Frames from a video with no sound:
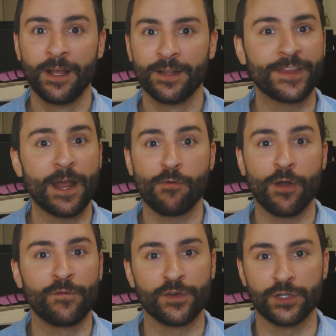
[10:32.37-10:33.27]
Let that
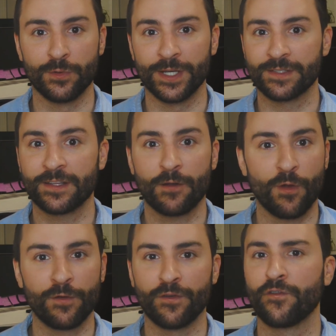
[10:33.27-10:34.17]
run for 2 weeks. Let that
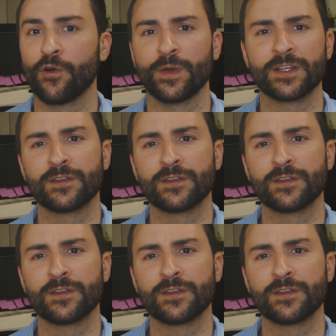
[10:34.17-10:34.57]
run for 4 weeks.